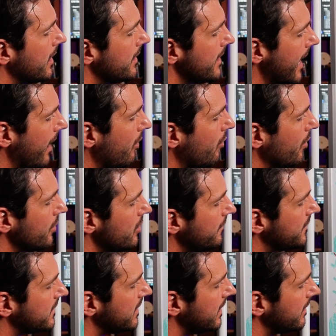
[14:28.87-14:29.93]
Now
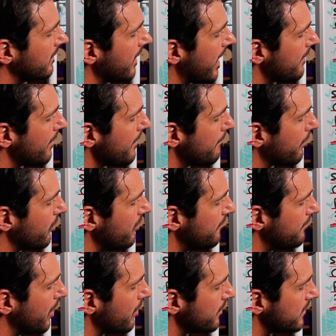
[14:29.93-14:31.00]
you've seen a lot of my
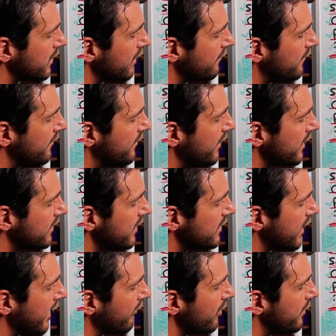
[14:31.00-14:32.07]
proof posts. If this
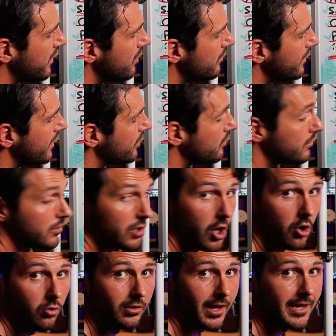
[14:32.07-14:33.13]
is everything you need to
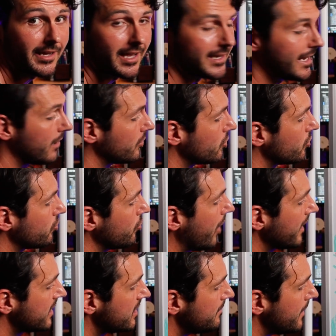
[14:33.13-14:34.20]
know, like, and now
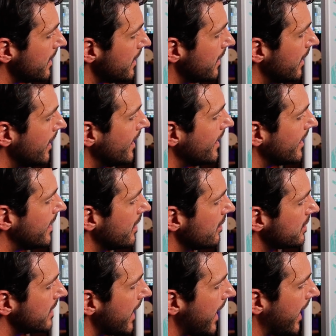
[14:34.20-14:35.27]
trust me,
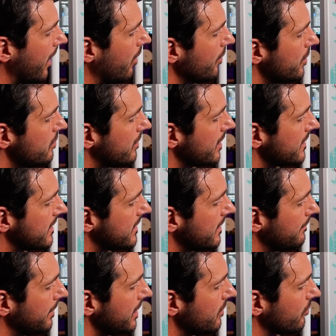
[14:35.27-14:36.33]
here's how you can
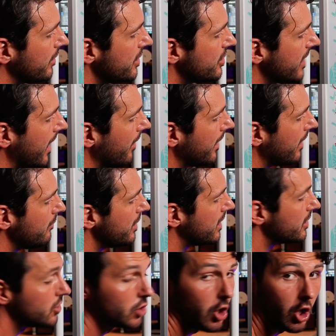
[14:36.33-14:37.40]
simply reach out and we
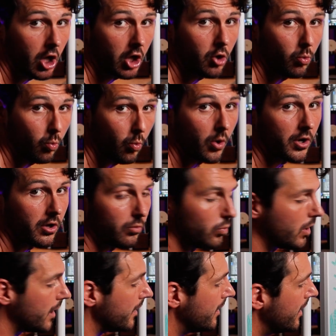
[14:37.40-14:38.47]
can talk
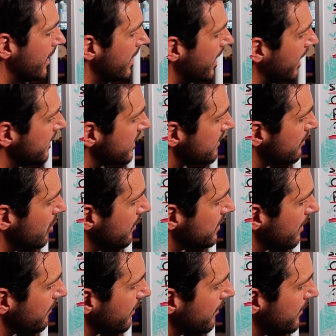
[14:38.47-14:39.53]
one-on-one. And this moves
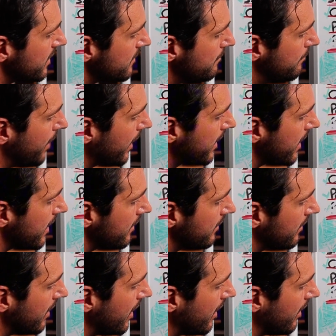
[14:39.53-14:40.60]
them from this
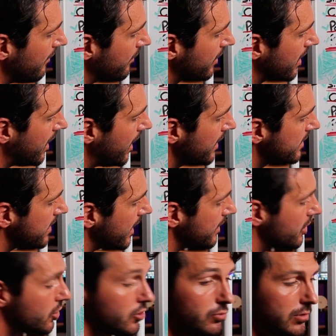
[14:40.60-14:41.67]
bucket of
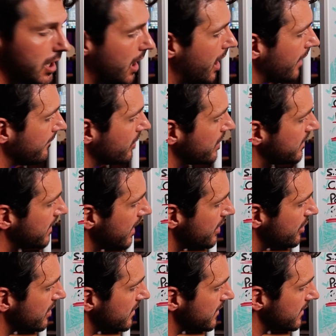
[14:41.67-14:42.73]
content to
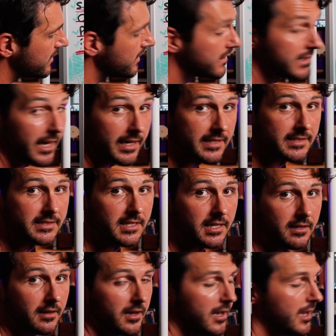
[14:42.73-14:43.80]
conversations is the second
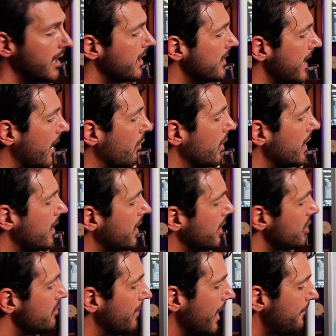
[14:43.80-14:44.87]
C. Now,
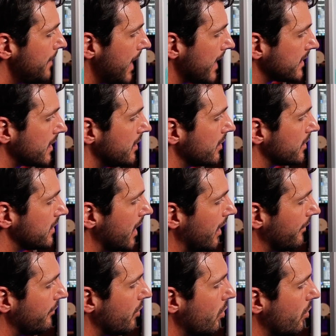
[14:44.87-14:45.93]
You might be asking
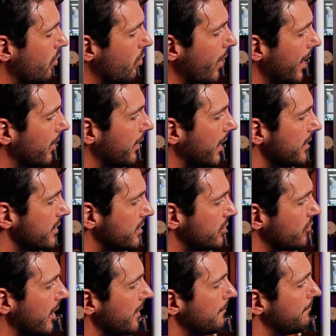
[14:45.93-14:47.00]
yourself, well, why don't I just
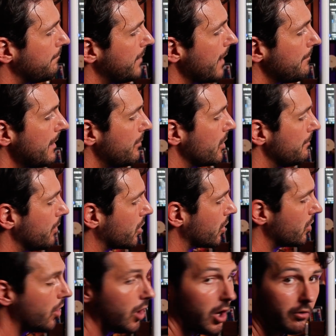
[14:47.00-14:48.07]
try to get people to book a
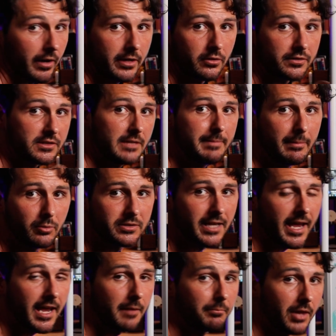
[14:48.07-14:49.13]
call, right? You'll see people
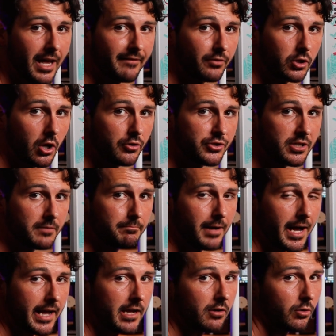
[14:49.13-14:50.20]
say, hey, apply for coaching in
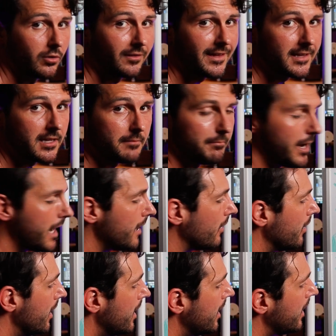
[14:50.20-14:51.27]
bio or link in bio.
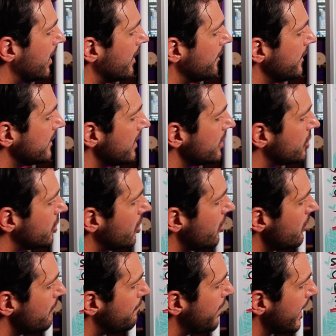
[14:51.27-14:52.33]
This is
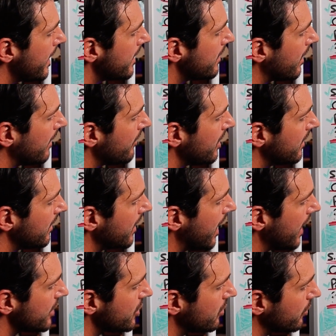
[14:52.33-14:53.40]
too big of a
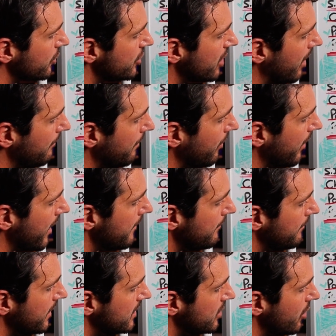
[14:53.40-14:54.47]
logical jump, right?
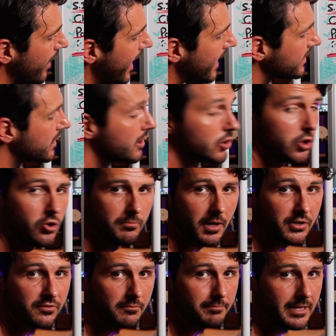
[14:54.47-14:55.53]
You're asking too
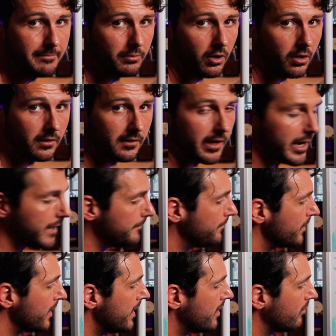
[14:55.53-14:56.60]
much from people online,
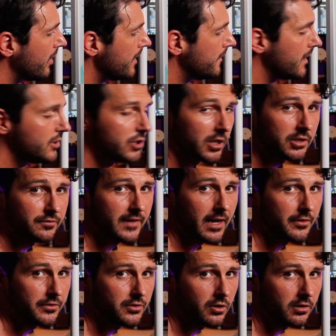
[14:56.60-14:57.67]
right? They just
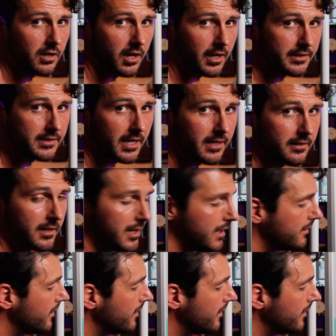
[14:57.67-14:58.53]
found your content.